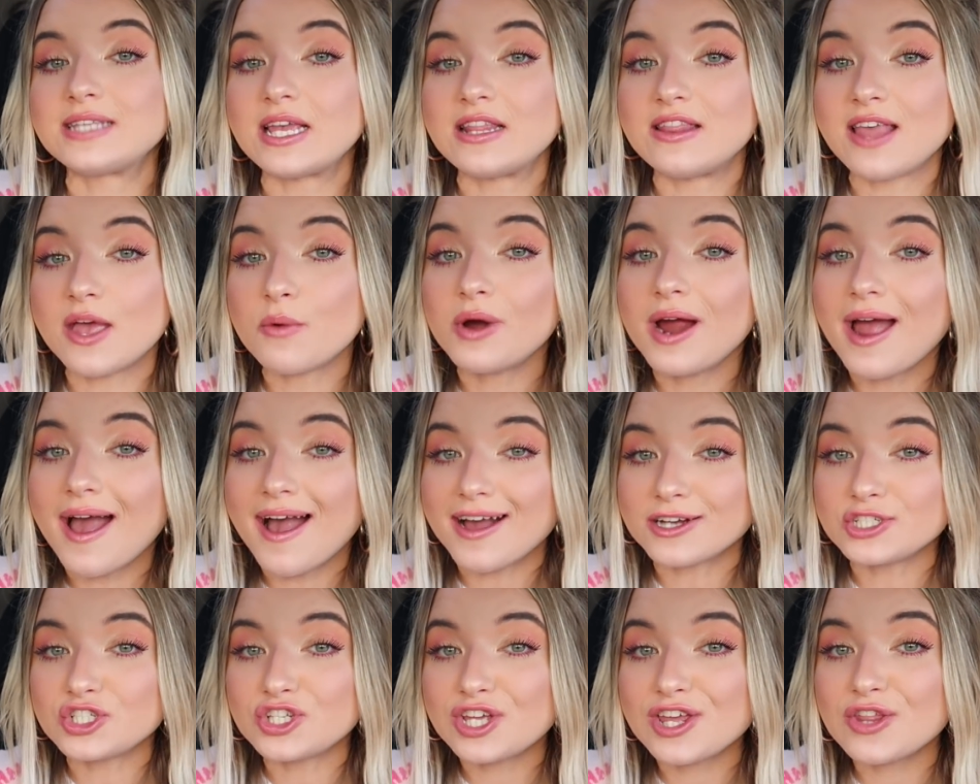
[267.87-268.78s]
and they were
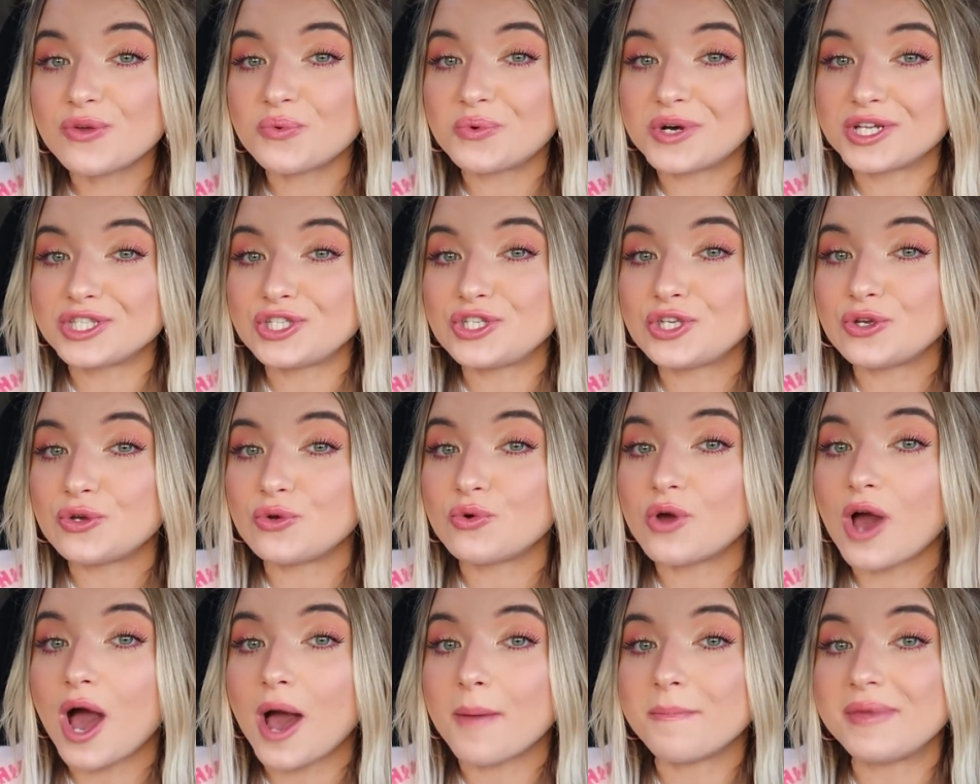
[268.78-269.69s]
actually the ones
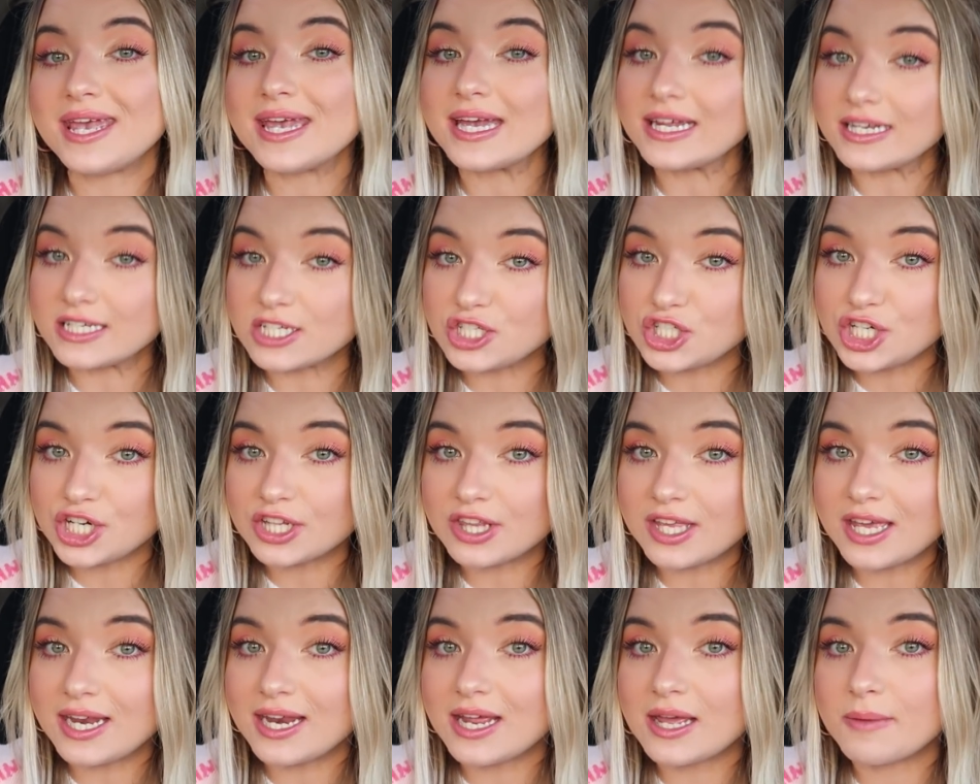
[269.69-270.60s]
who got me into
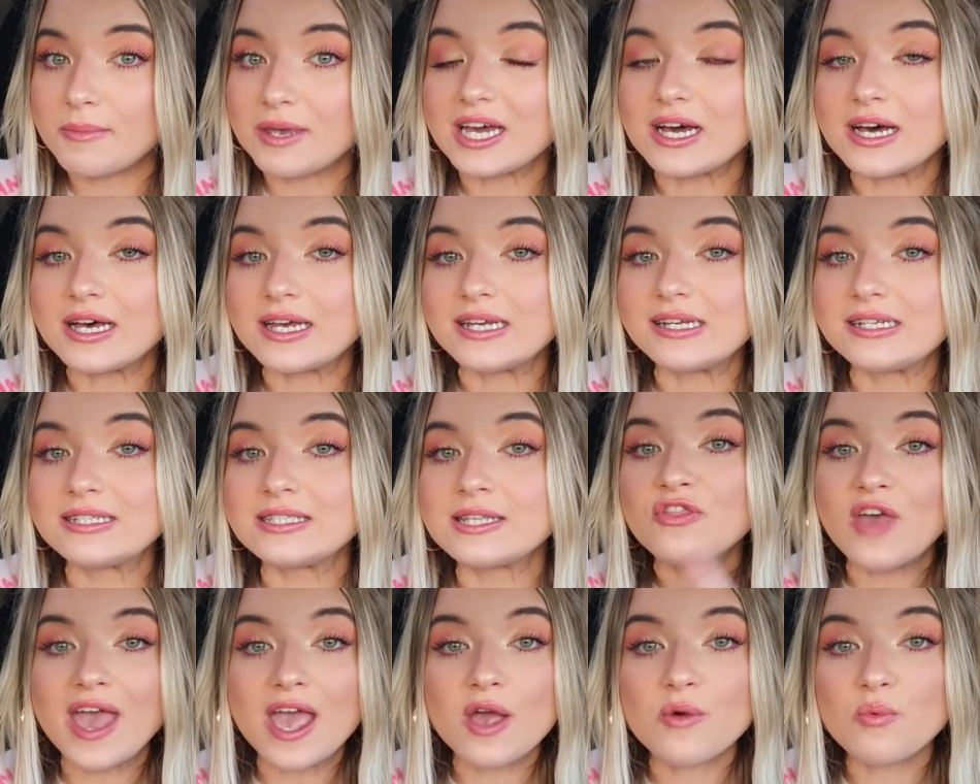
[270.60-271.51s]
cheerleading because
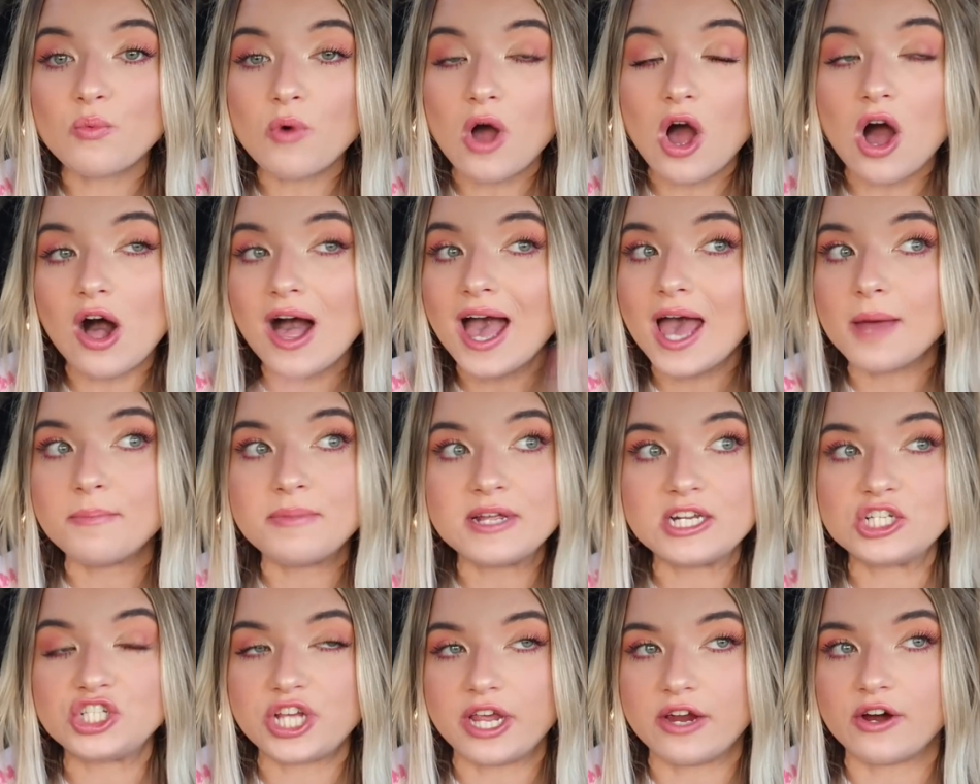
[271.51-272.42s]
they all had
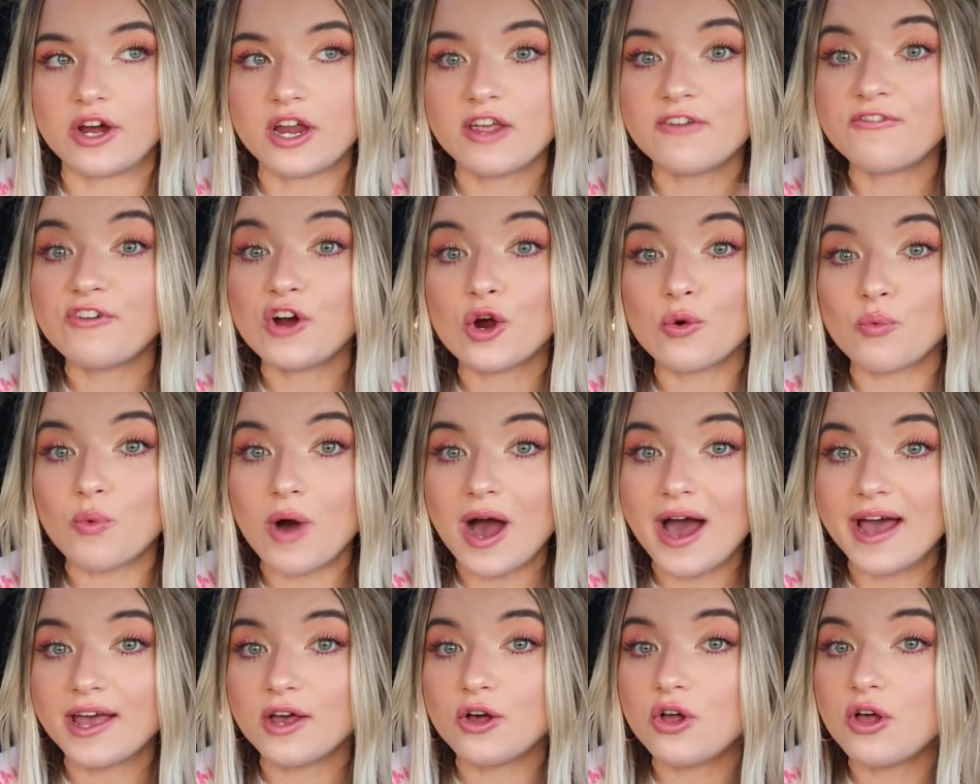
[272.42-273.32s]
been cheering for a
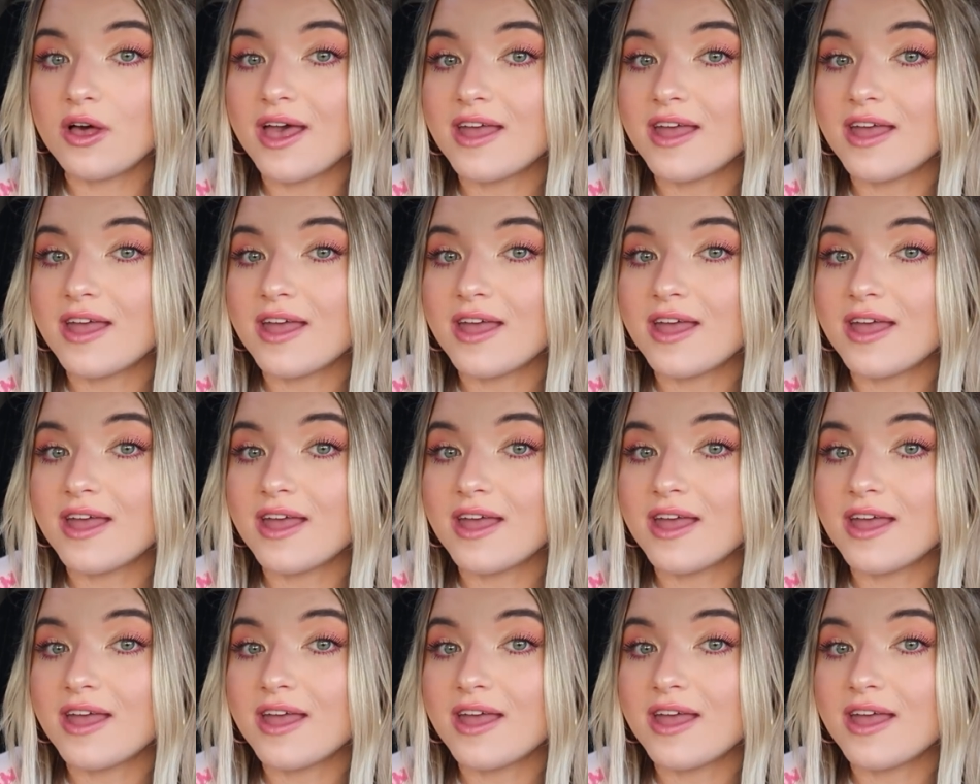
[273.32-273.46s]
while,